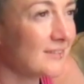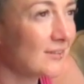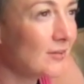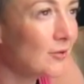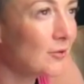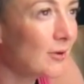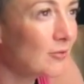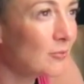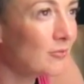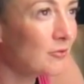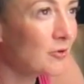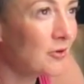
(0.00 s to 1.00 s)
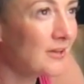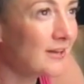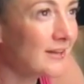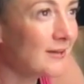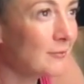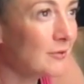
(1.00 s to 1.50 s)
I don't know who else we've got
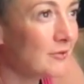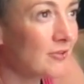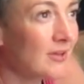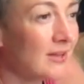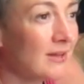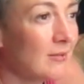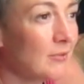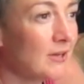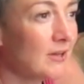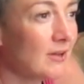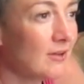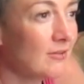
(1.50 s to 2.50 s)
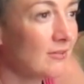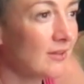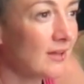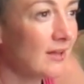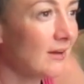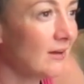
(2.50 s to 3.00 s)
in here watching. Let me know.
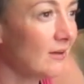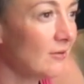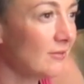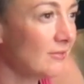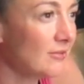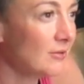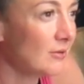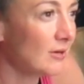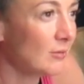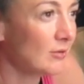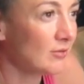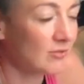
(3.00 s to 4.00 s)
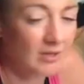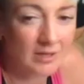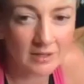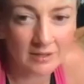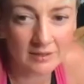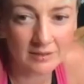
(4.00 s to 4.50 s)
Say hello if you are
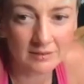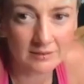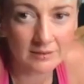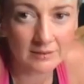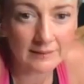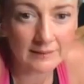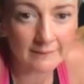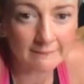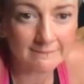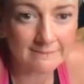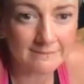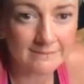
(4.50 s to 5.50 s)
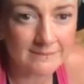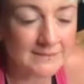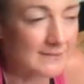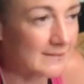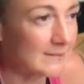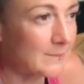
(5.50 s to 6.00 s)
watching.
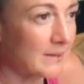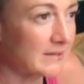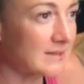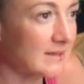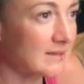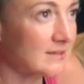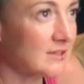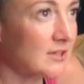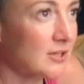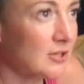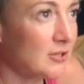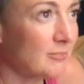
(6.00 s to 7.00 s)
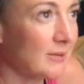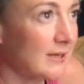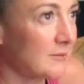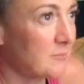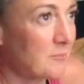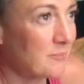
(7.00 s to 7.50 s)
I'm just about to get to the good
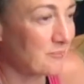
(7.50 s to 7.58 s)
bit.